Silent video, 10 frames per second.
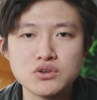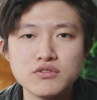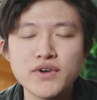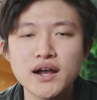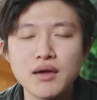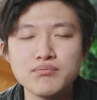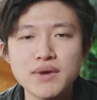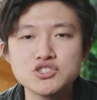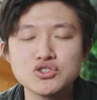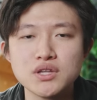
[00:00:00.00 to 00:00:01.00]
In fact, I
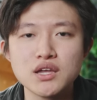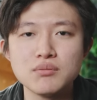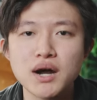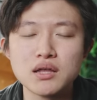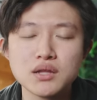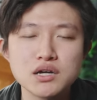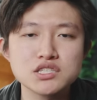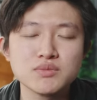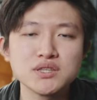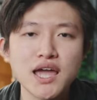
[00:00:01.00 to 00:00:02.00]
mentioned it in my
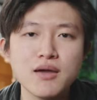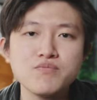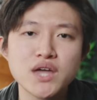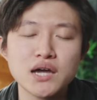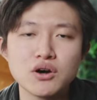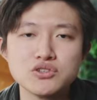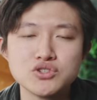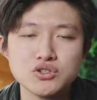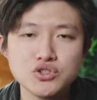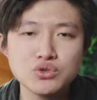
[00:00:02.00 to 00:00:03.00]
Luxman
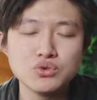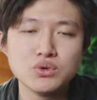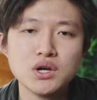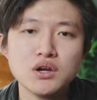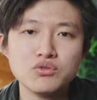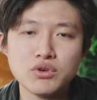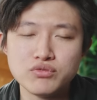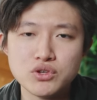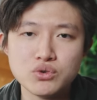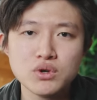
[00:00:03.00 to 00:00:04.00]
M900U
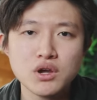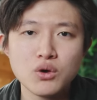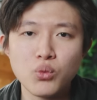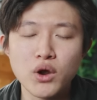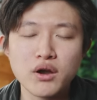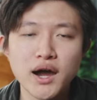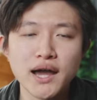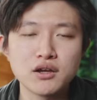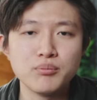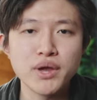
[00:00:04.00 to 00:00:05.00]
review, where
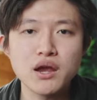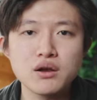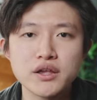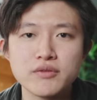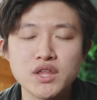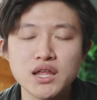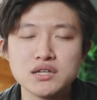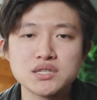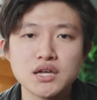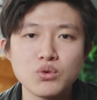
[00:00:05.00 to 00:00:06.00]
I compared it and I
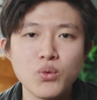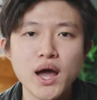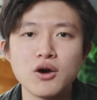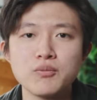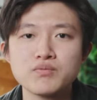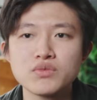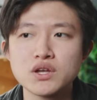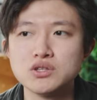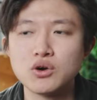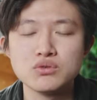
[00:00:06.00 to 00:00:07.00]
said, wow,
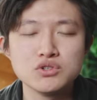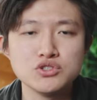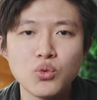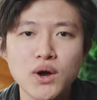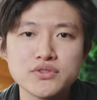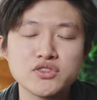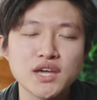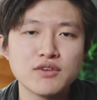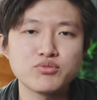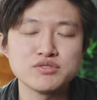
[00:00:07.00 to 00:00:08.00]
you know what, the
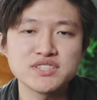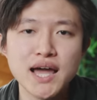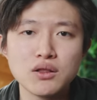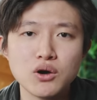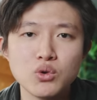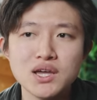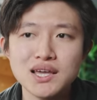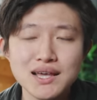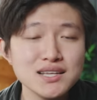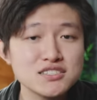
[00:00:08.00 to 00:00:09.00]
Denafrips Thalo
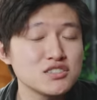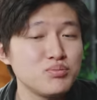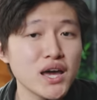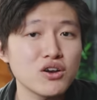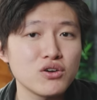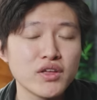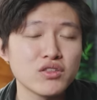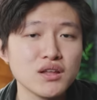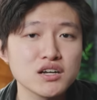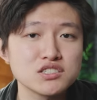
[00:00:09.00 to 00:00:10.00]
isn't better than
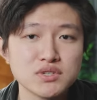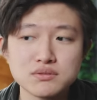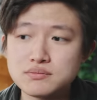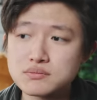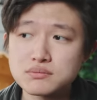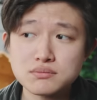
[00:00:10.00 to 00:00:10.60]
the Luxman,